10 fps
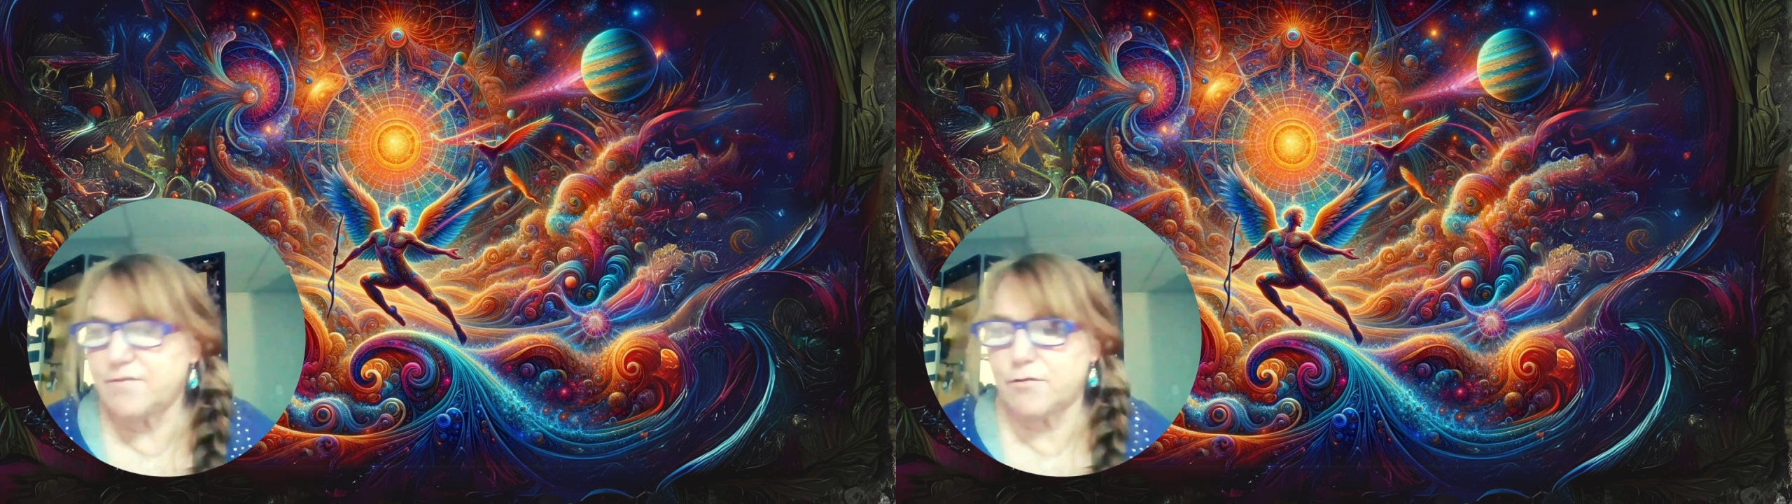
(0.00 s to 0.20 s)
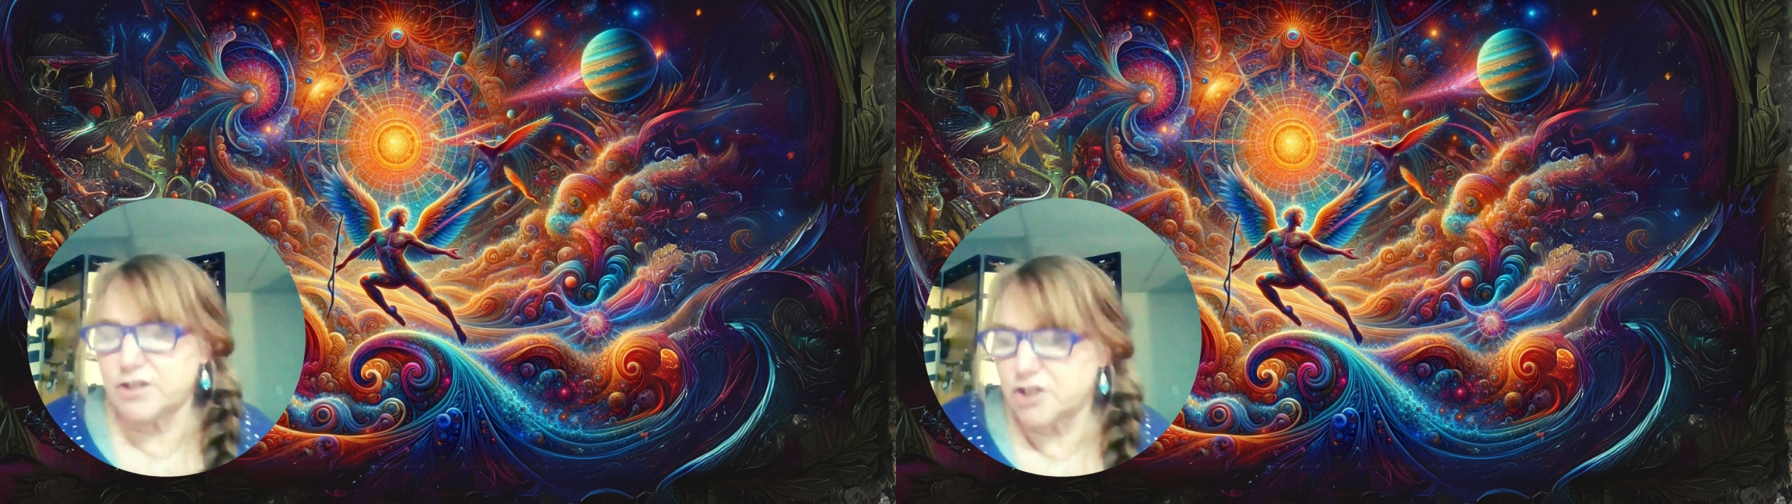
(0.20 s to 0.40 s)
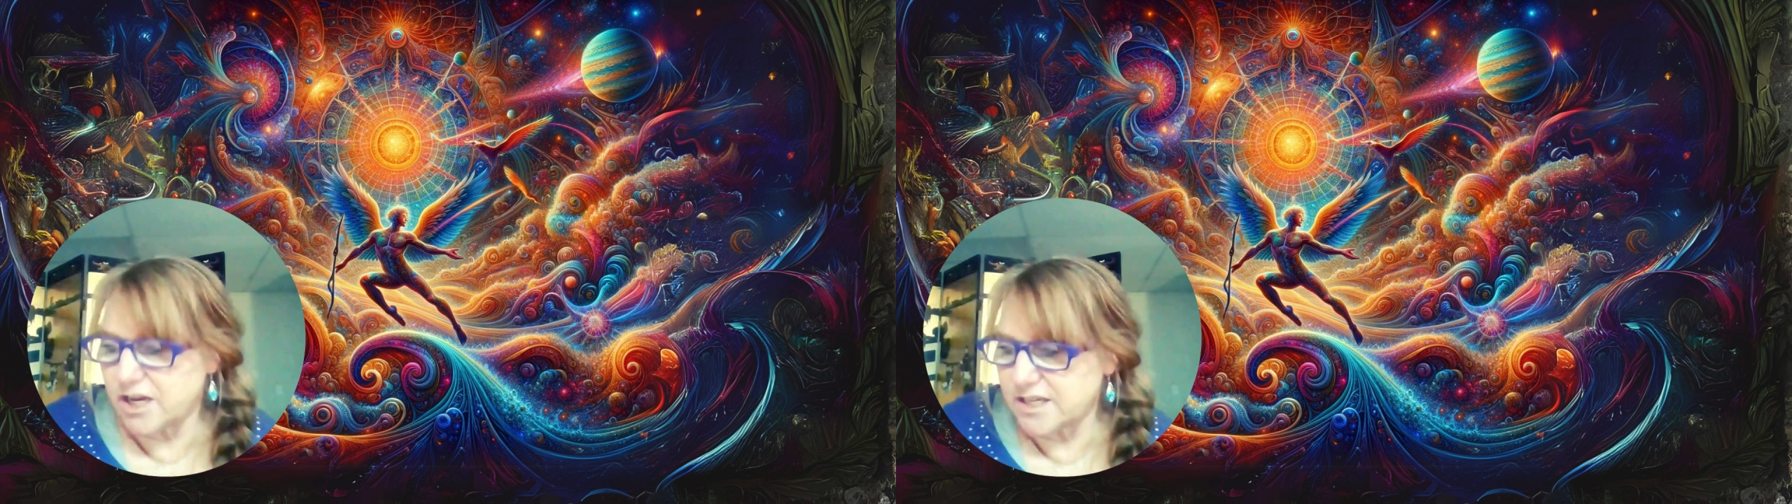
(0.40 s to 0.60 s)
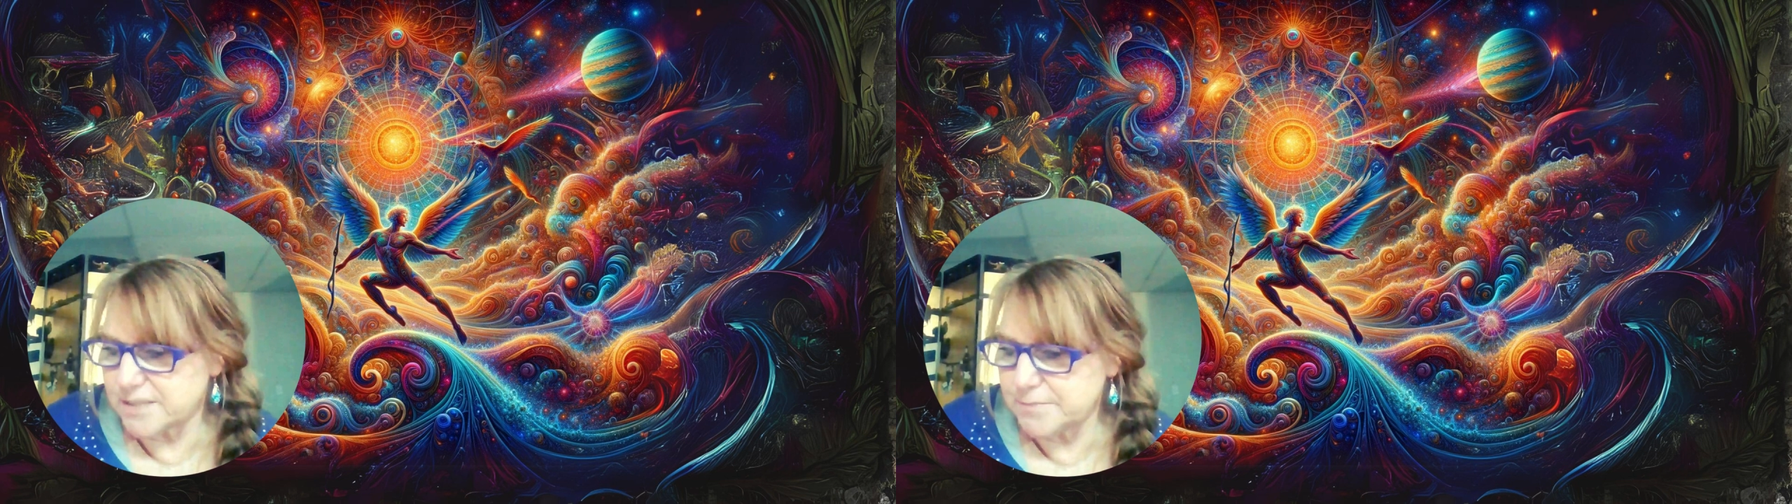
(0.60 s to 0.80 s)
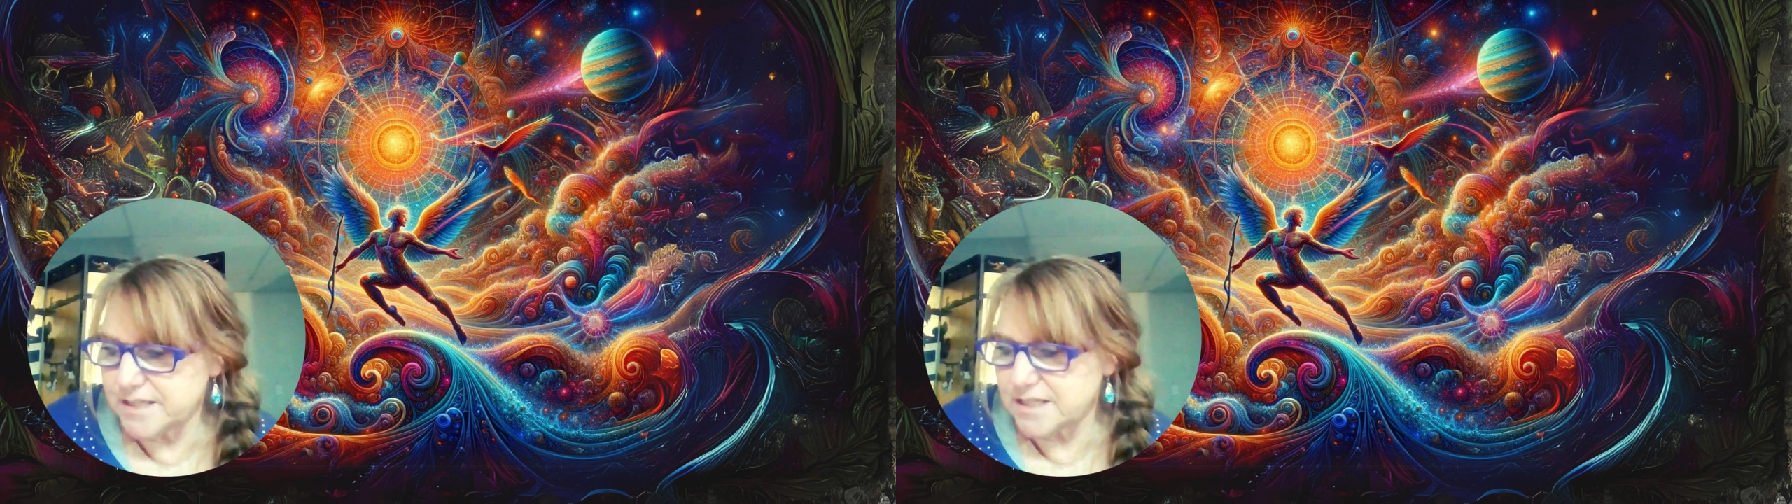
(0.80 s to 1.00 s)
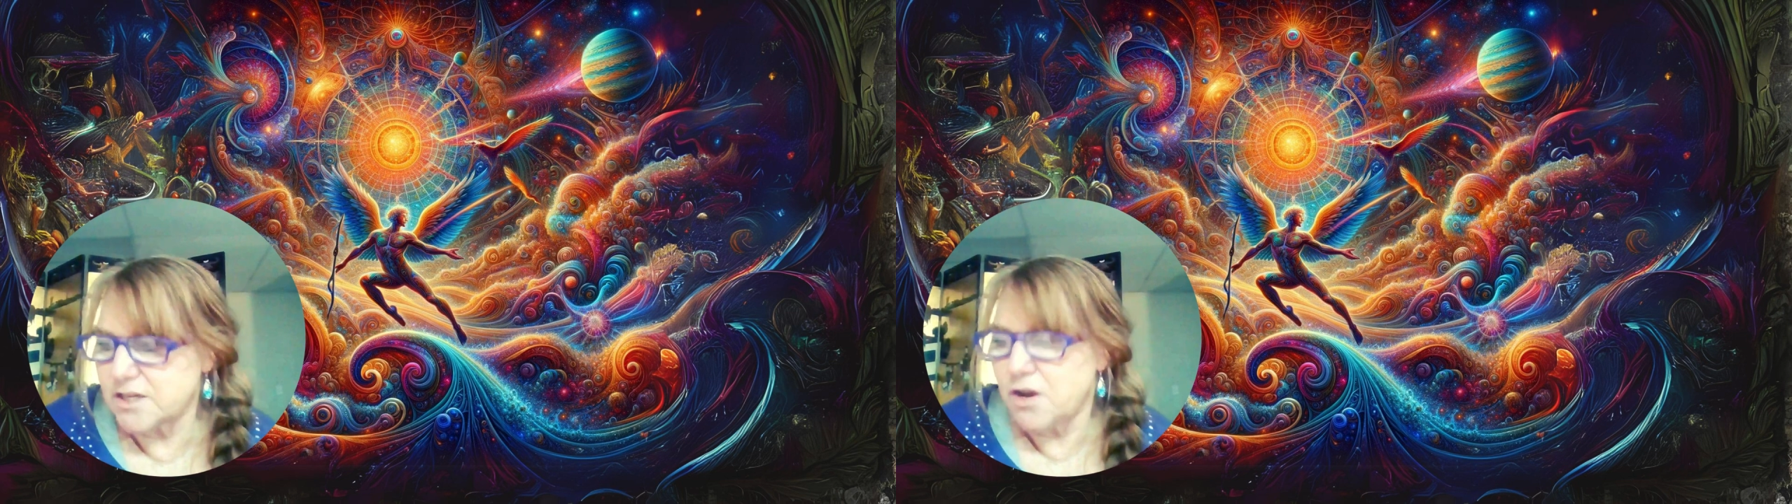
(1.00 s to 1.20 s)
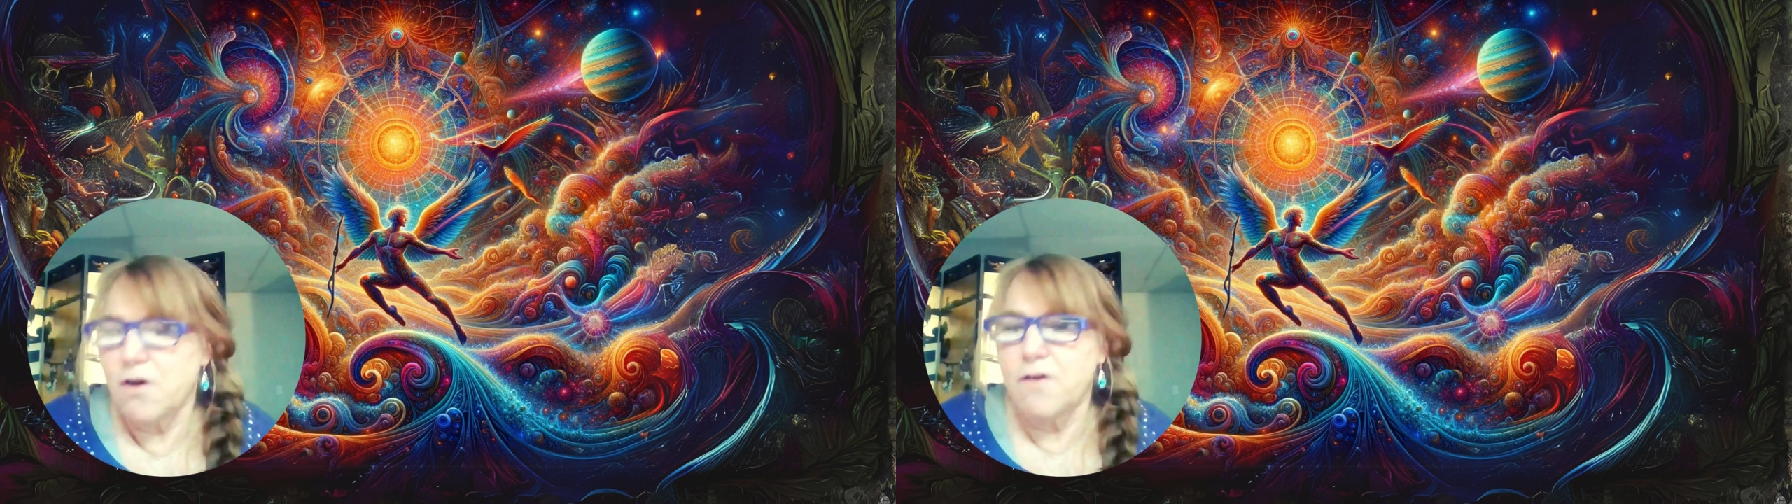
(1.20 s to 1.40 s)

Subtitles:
for adjustments,